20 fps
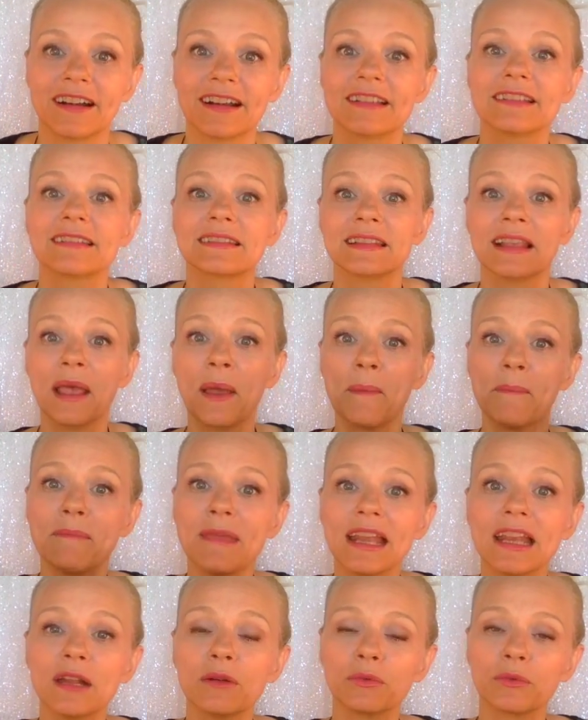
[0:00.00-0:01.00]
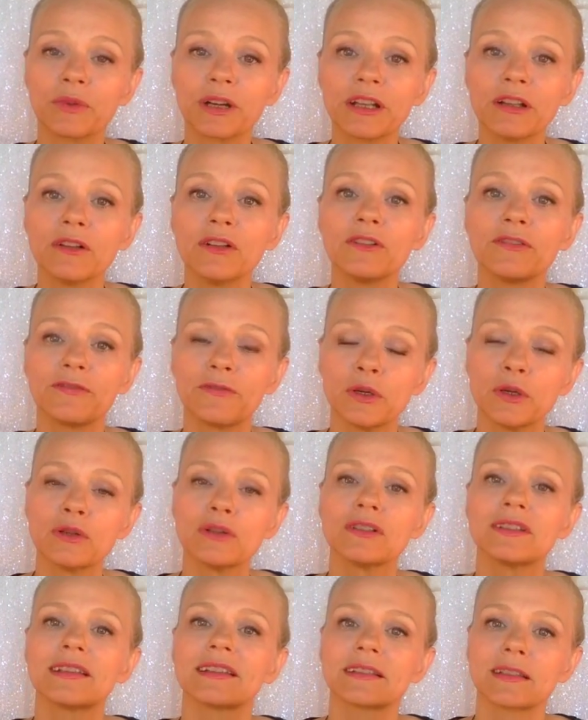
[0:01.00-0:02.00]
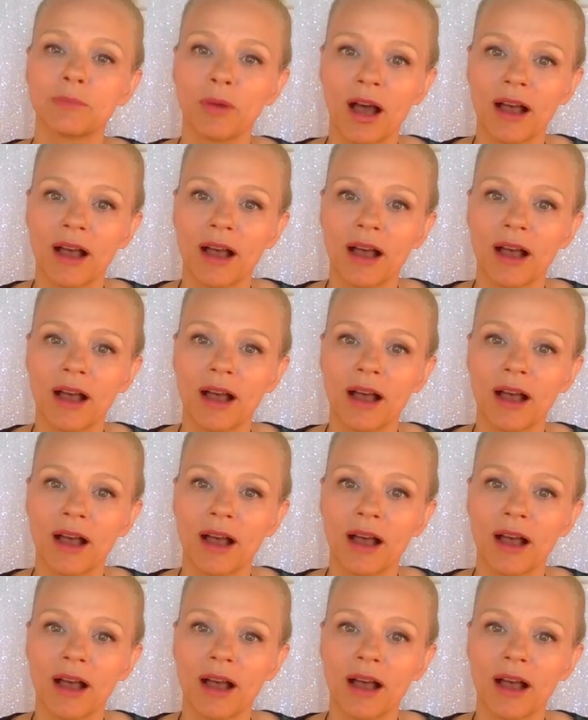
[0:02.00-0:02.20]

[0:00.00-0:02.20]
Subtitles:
And as many real foods as